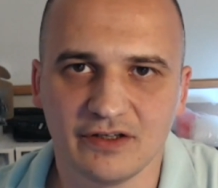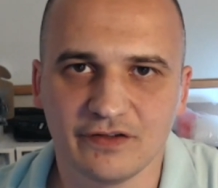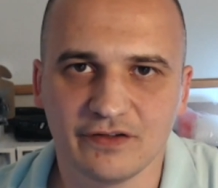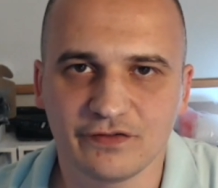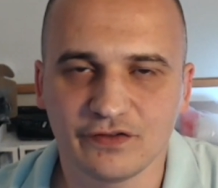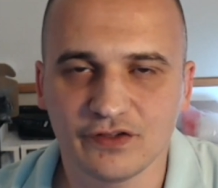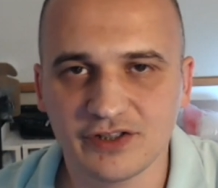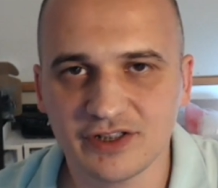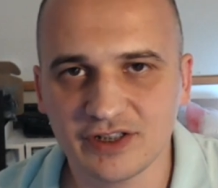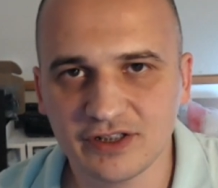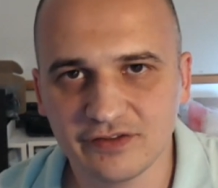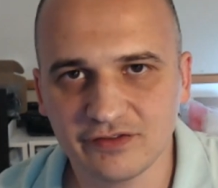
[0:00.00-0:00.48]

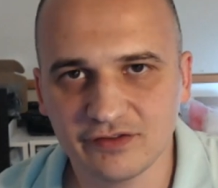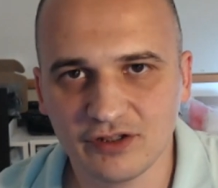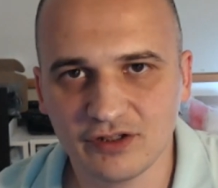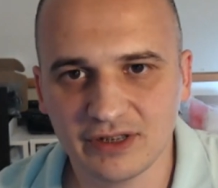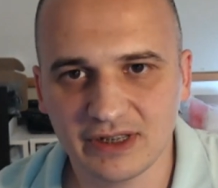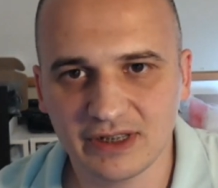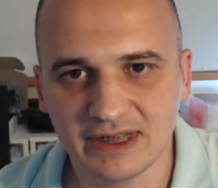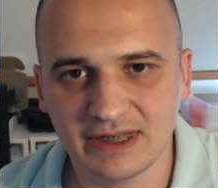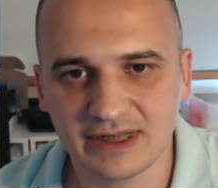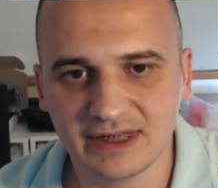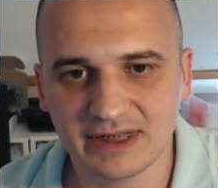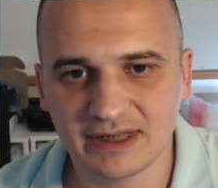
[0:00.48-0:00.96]
first of
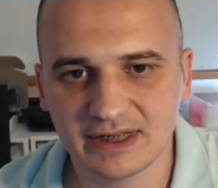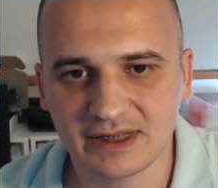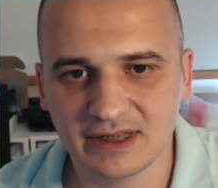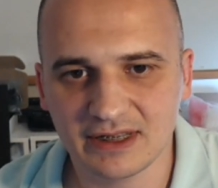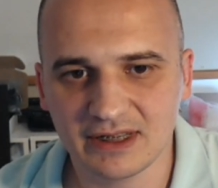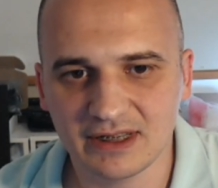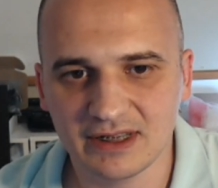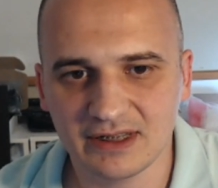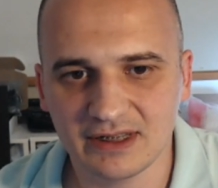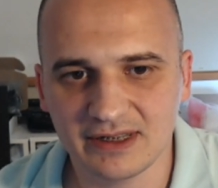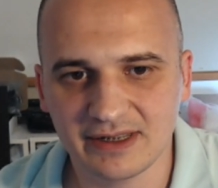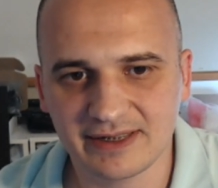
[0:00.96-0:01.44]
all, it's
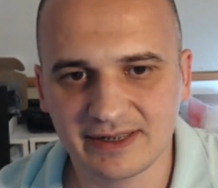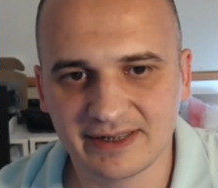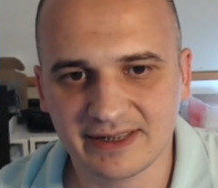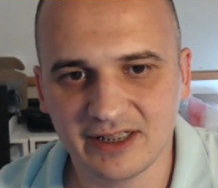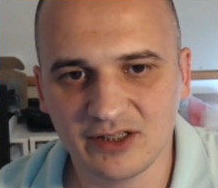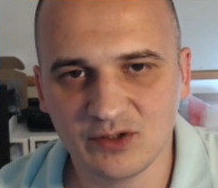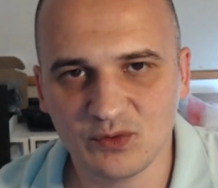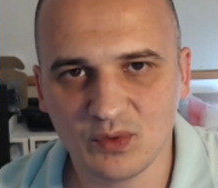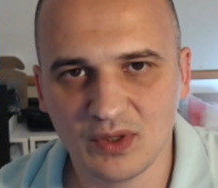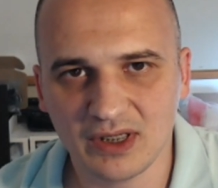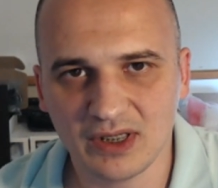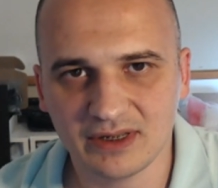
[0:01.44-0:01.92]
the
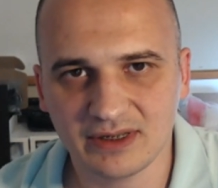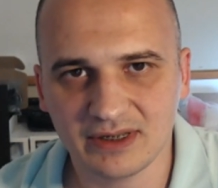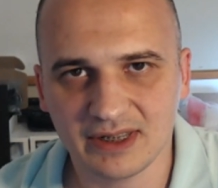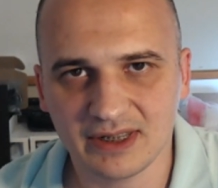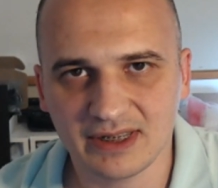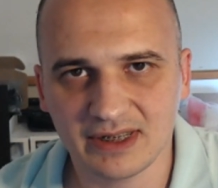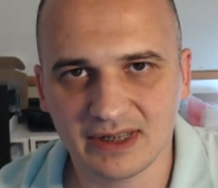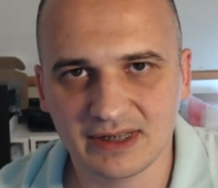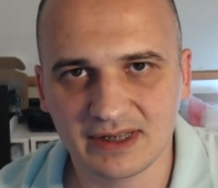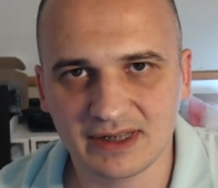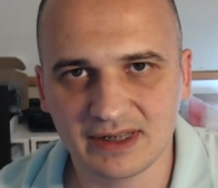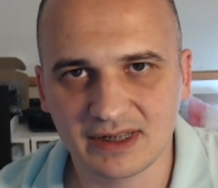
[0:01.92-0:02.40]
same one
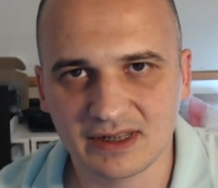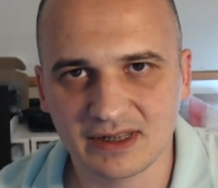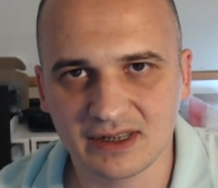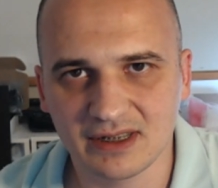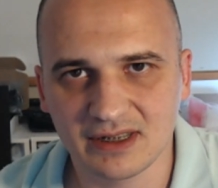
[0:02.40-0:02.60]
as